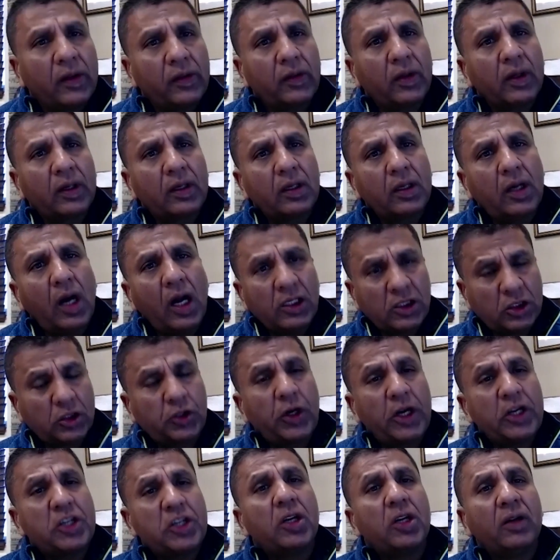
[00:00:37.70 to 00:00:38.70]
The
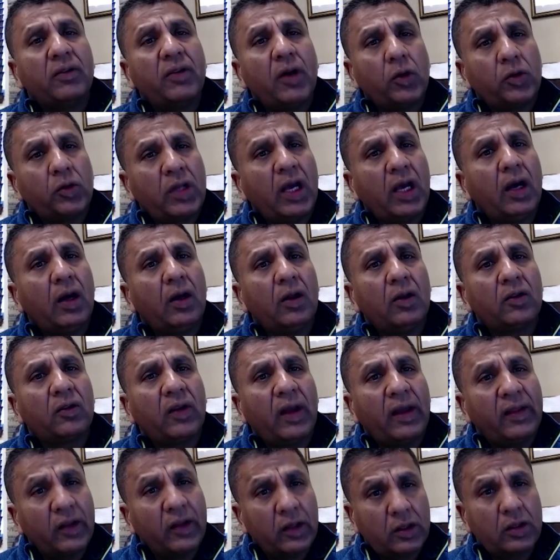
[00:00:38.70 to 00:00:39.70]
concentration of hotels
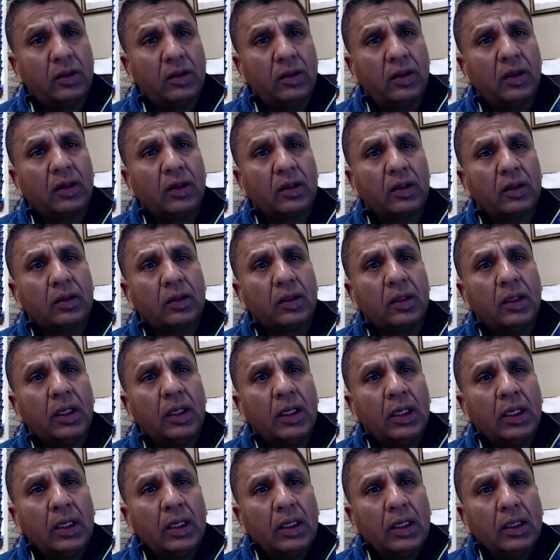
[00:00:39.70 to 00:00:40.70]
and the, the
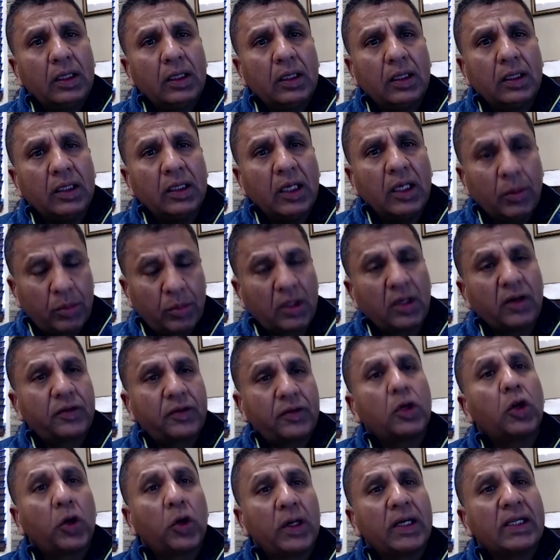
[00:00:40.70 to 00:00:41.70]
number of
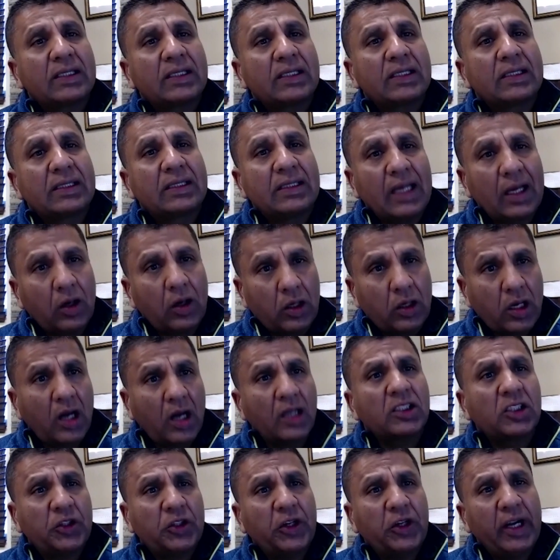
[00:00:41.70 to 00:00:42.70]
tourists that are
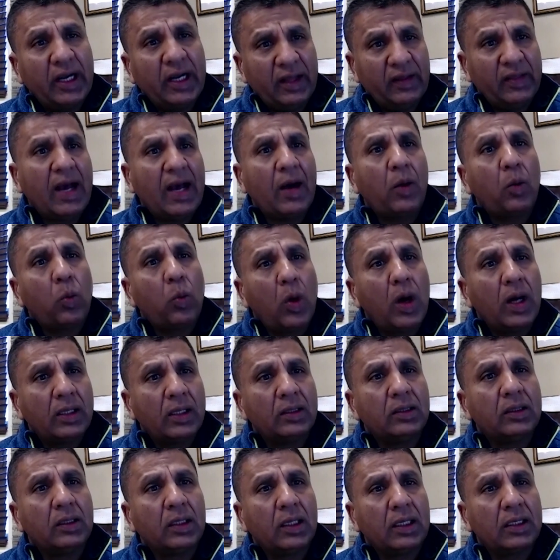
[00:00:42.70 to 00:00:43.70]
concentrated in that
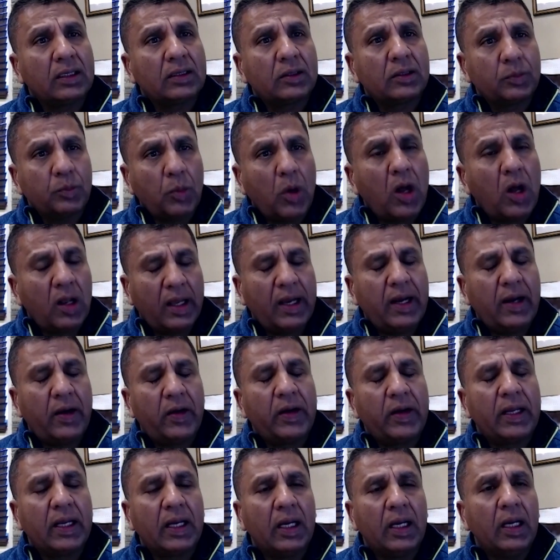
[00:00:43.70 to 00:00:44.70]
one uh, small
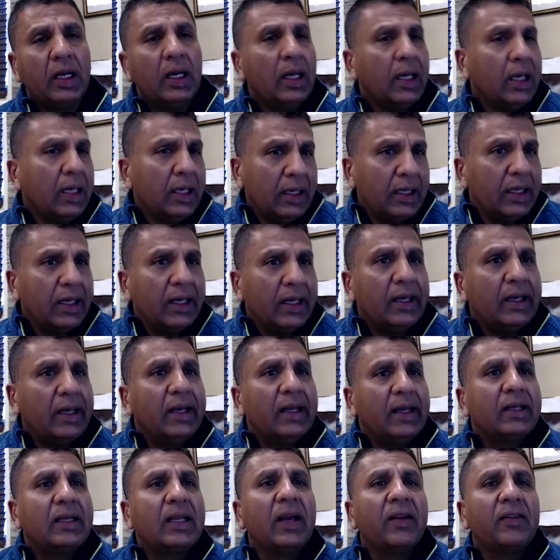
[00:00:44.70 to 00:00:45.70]
area, it,
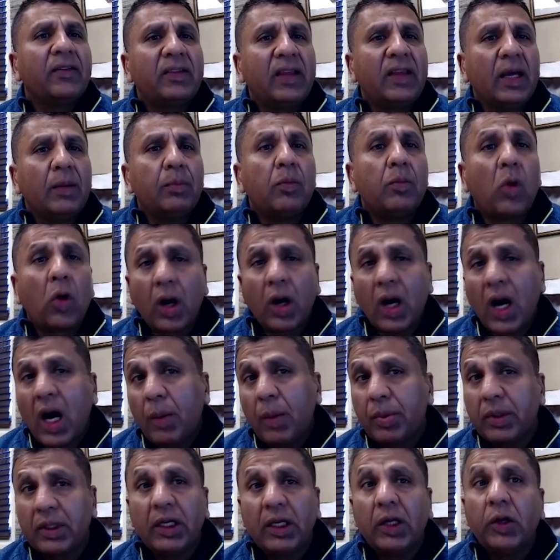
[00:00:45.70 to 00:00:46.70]
it gives them more
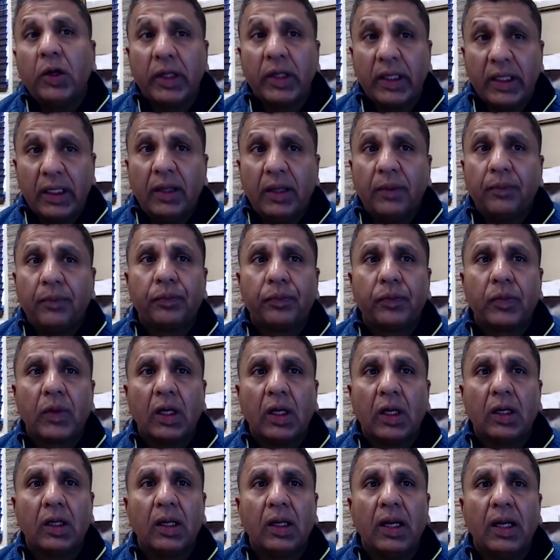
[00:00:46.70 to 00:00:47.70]
opportunity.
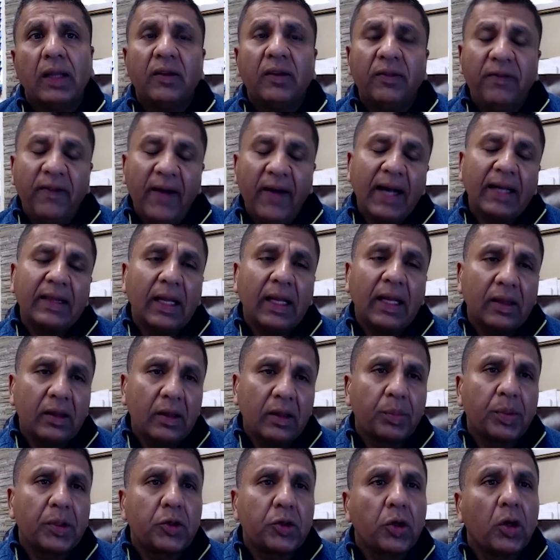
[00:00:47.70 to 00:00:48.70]
Imesh Vadia is the
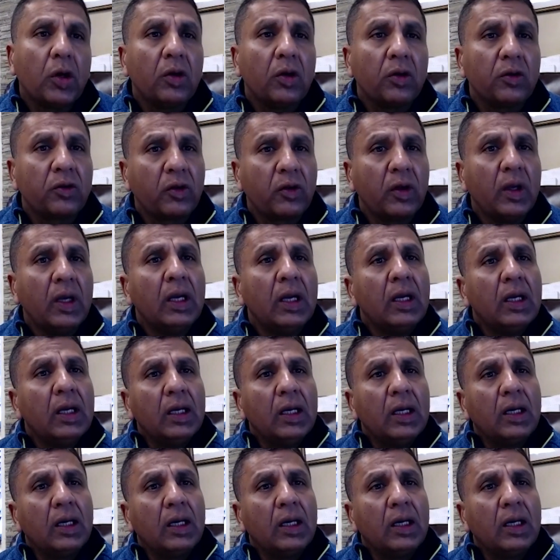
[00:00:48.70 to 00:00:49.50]
CEO of Premier